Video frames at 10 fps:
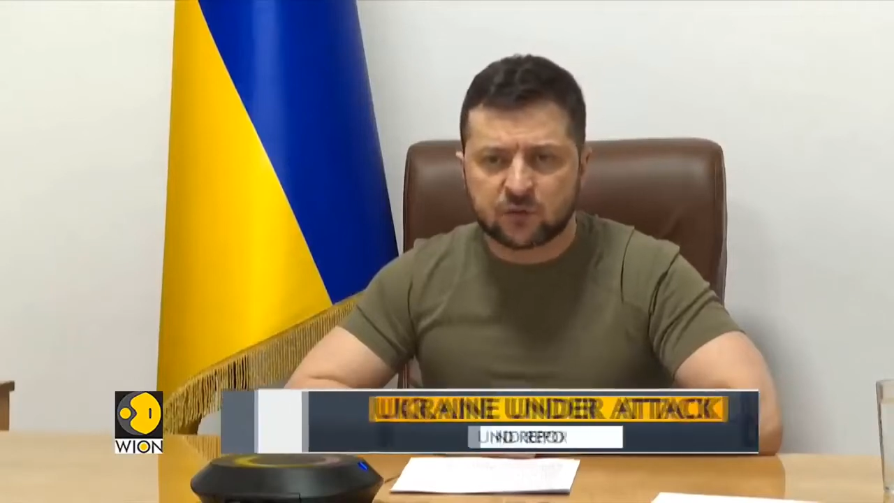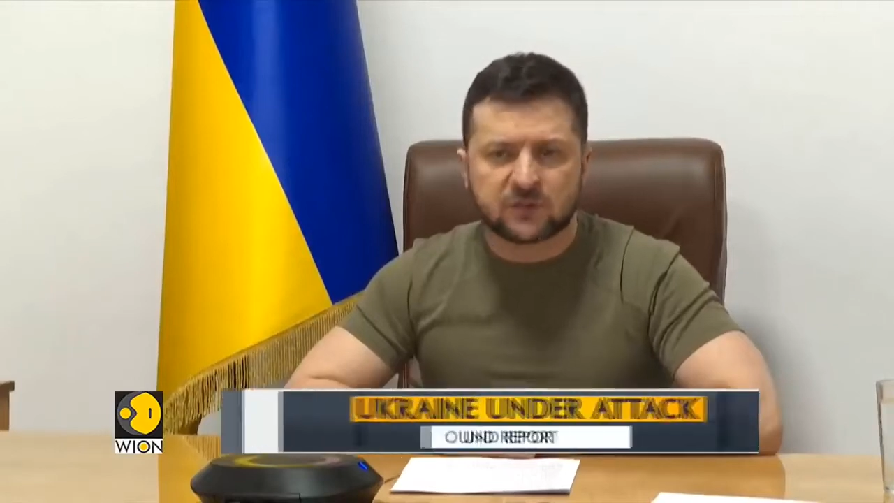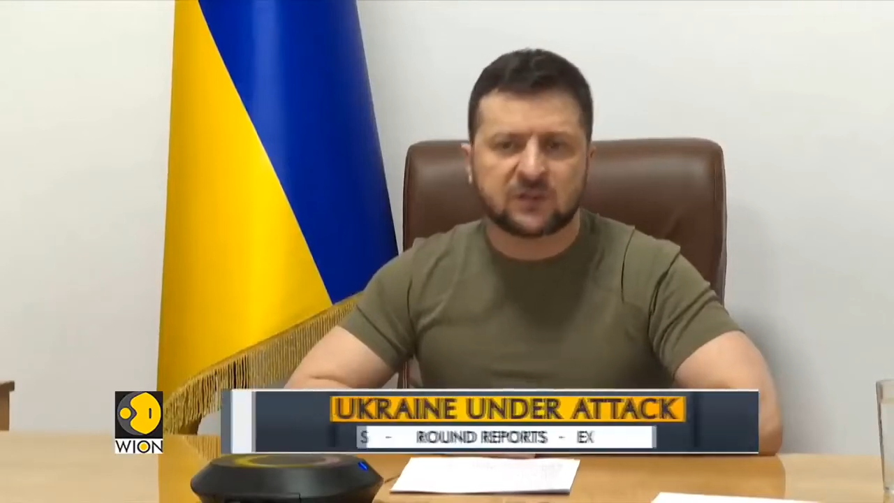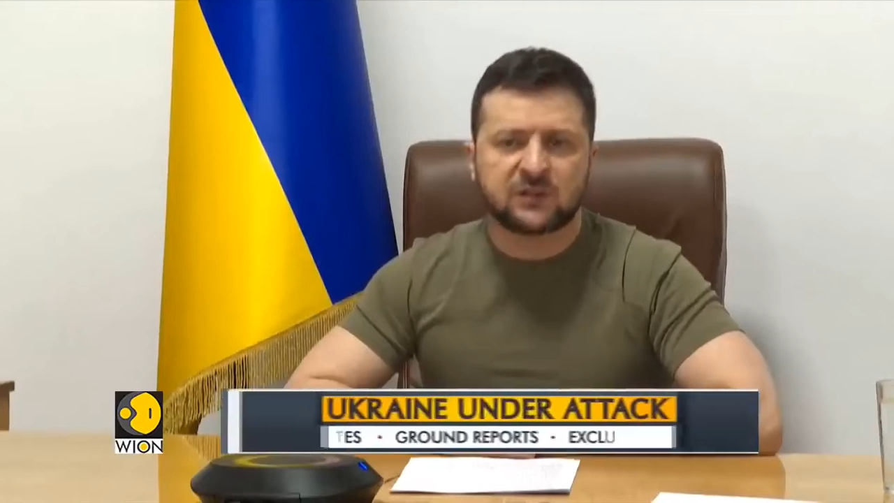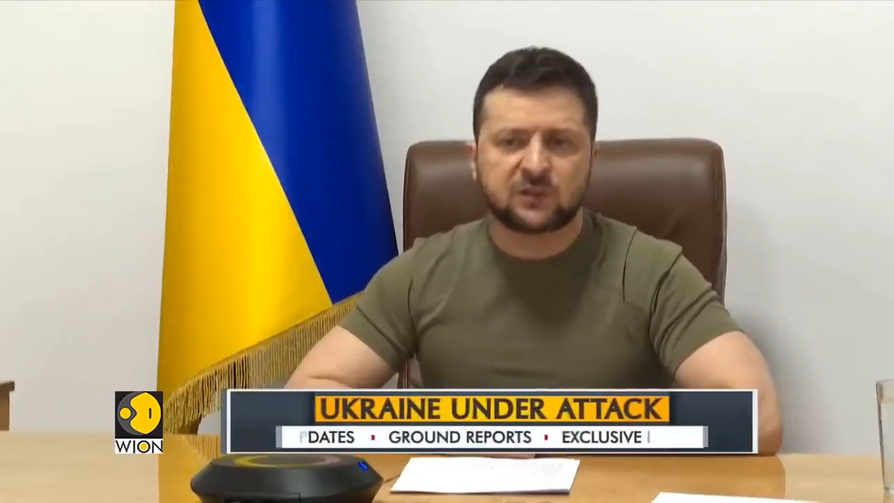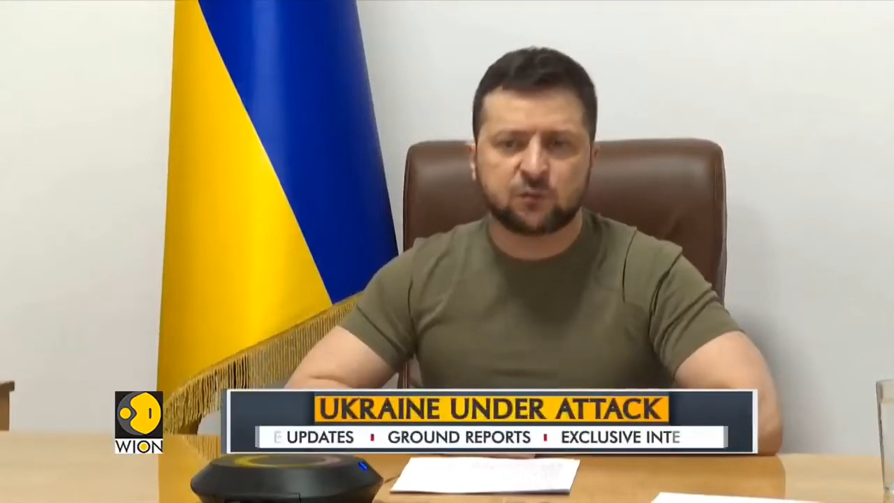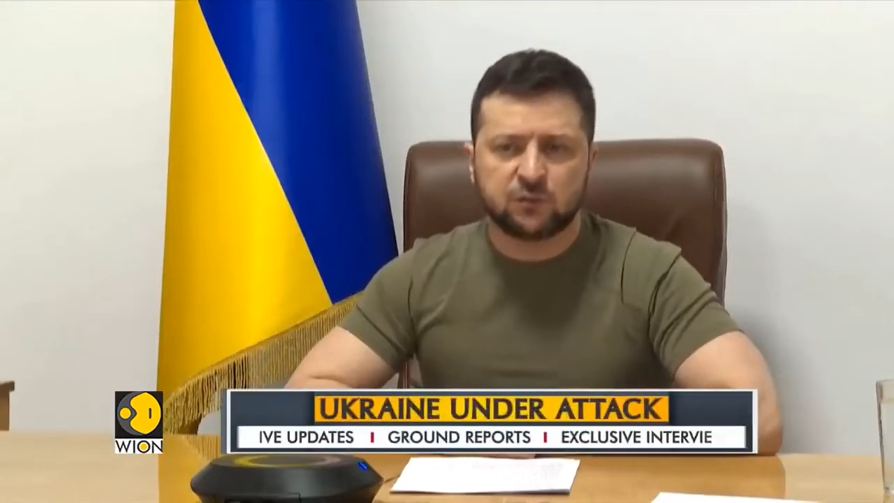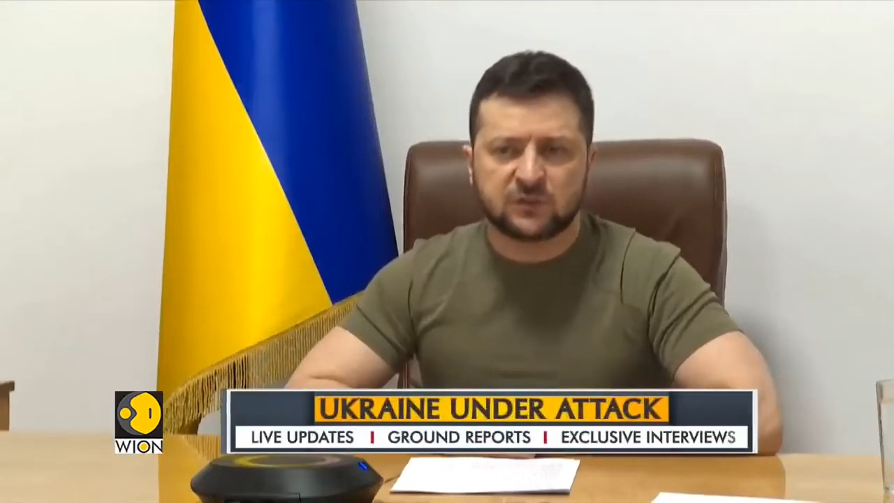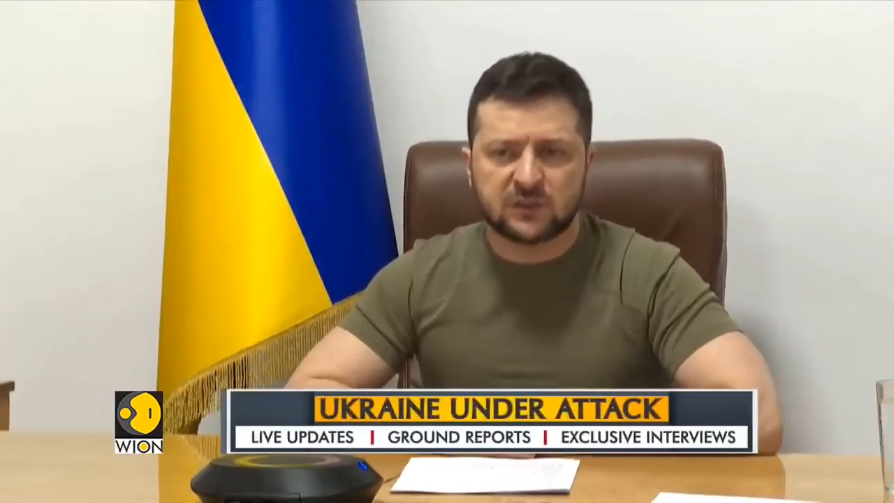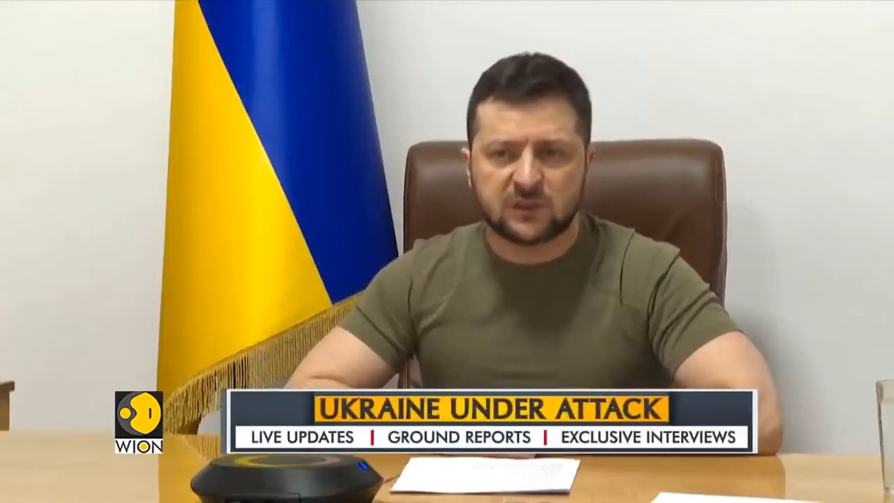serious
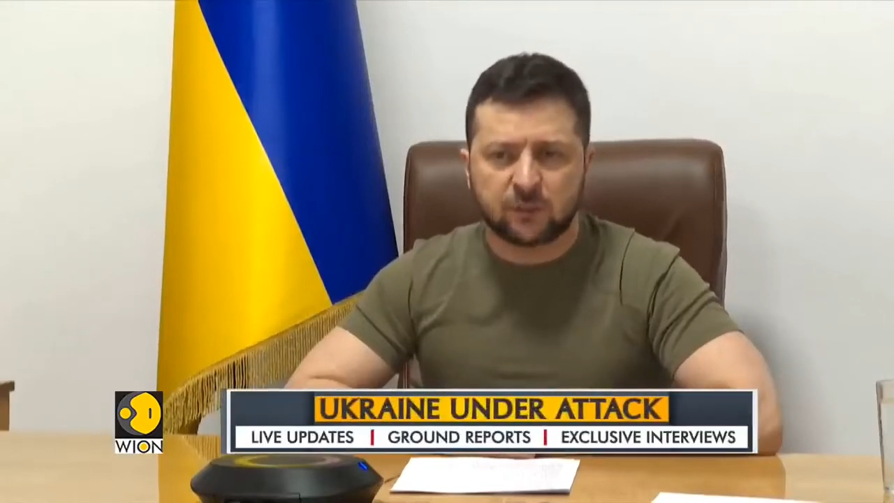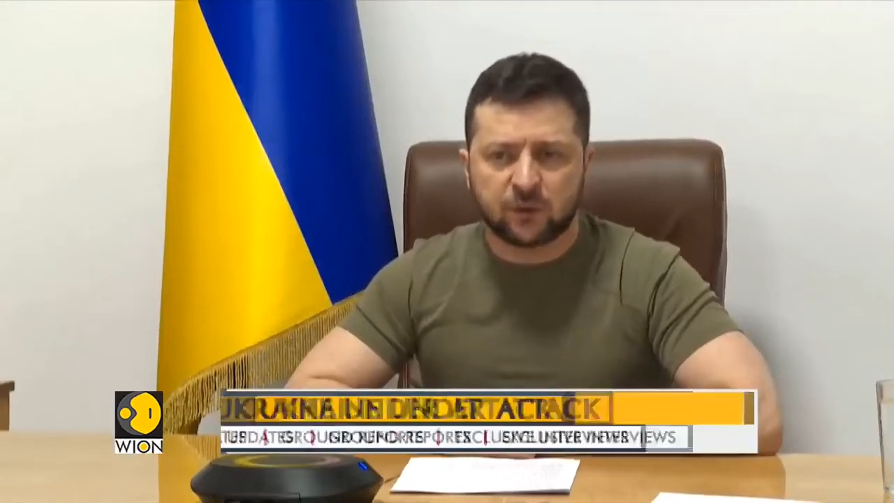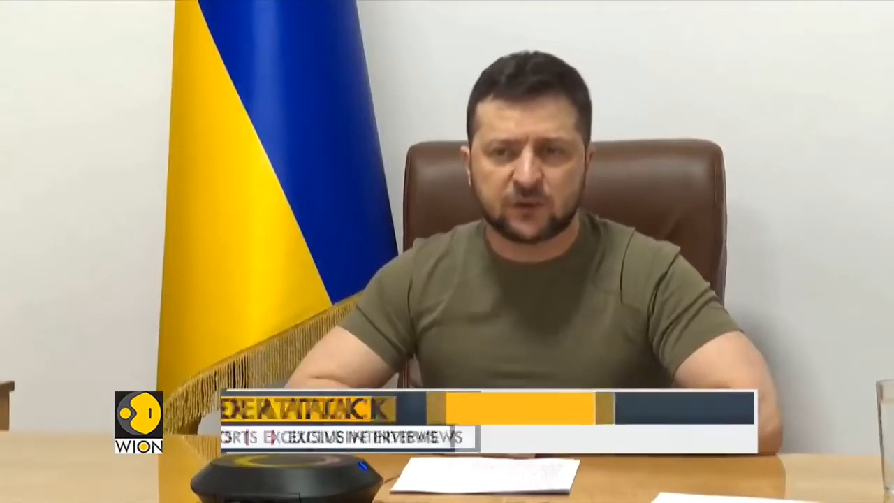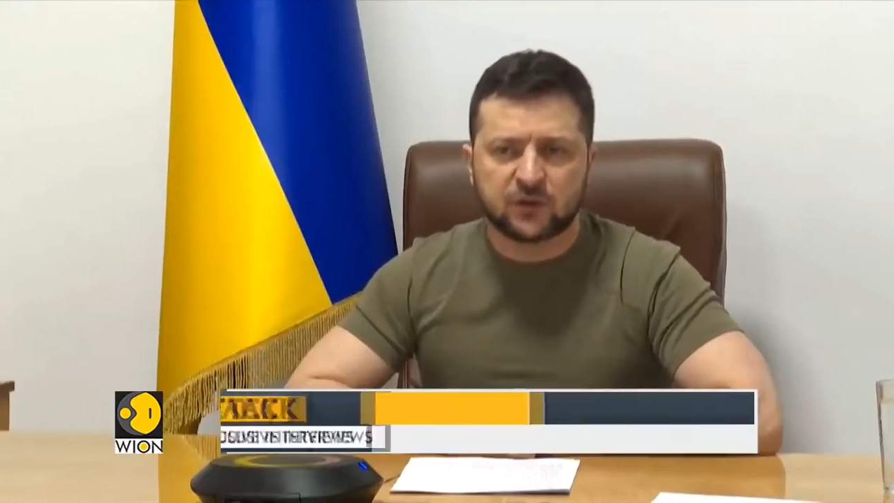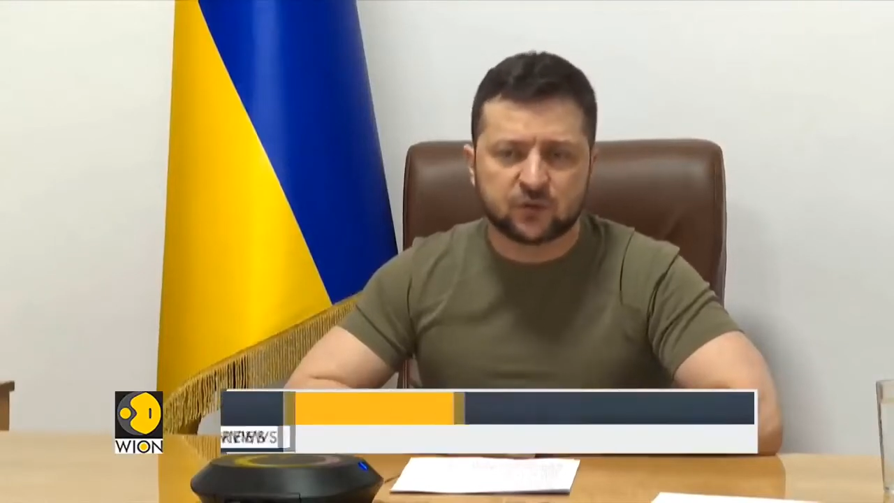political debate in